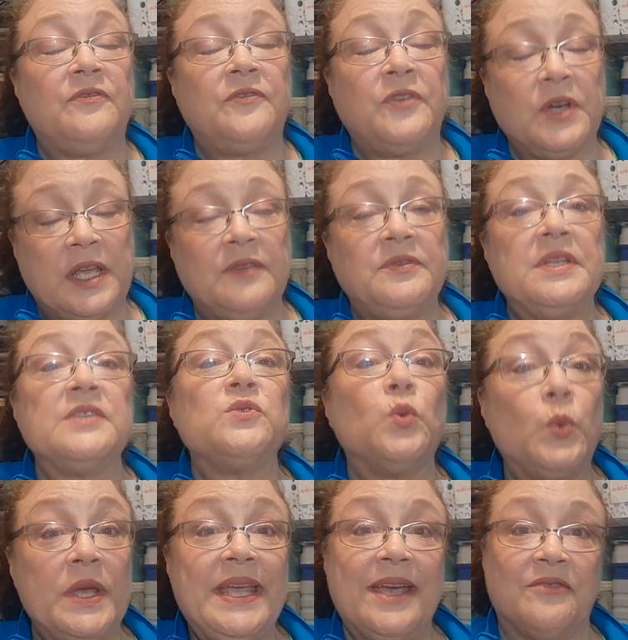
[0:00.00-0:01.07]
forgiveness
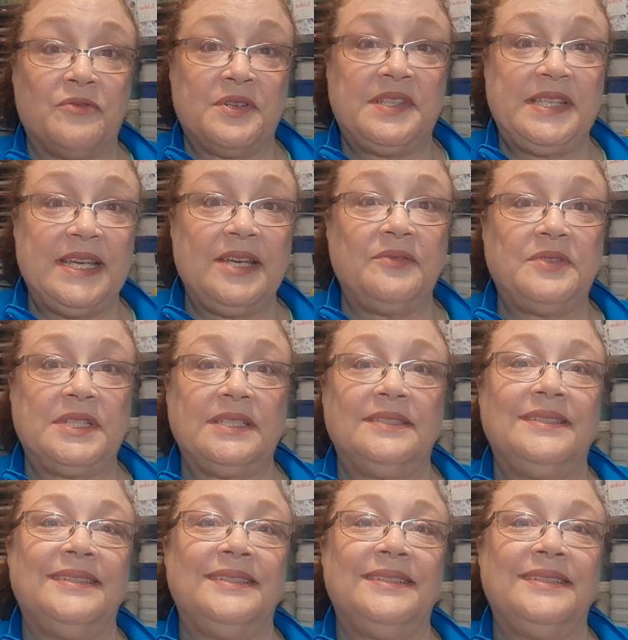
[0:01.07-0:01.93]
we have received.